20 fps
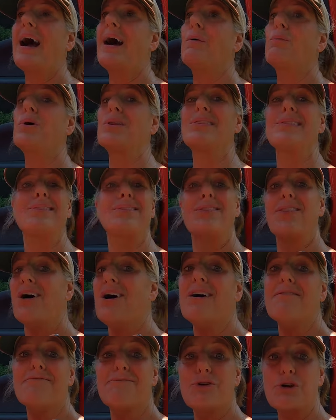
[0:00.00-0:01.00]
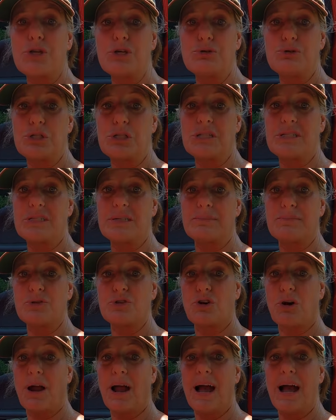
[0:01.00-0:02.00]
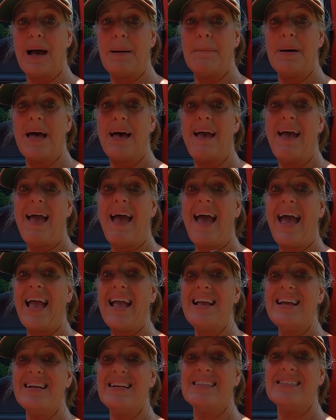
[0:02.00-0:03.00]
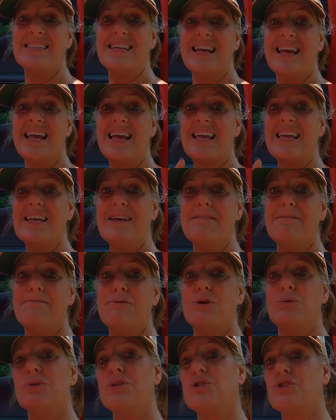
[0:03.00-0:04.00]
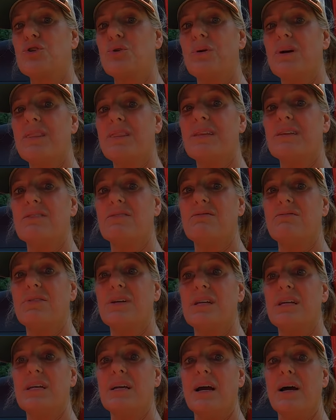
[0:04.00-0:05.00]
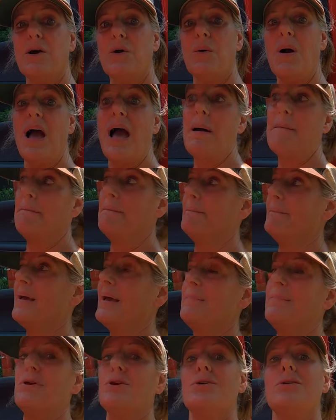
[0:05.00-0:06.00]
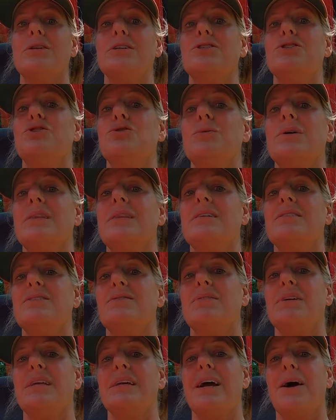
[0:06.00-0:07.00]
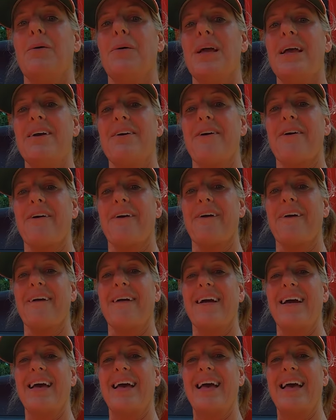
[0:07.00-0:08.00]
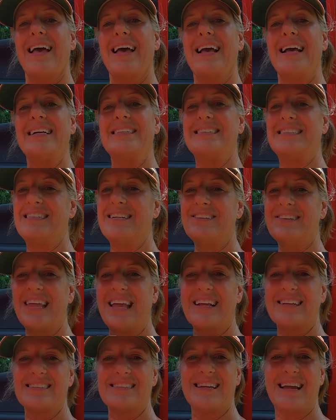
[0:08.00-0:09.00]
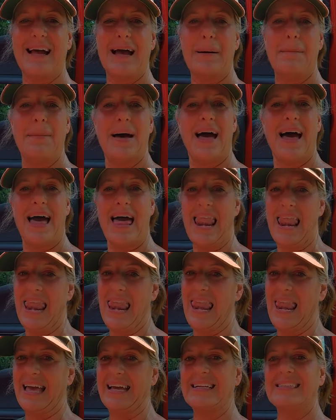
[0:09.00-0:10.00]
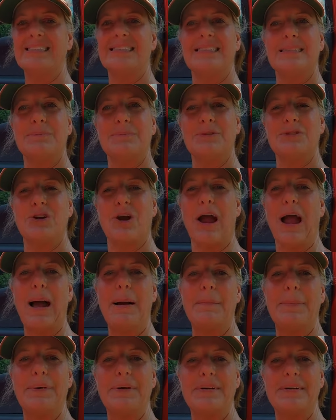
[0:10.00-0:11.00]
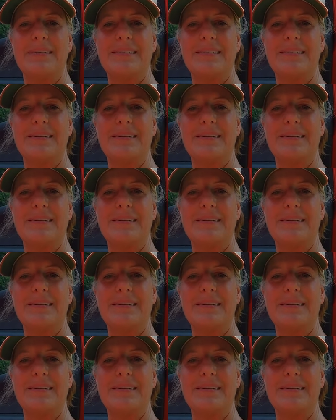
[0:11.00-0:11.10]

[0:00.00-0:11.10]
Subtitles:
I would love for you to subscribe. And if you enjoyed this video, maybe you'll enjoy this video here. Till next time, like and subscribe.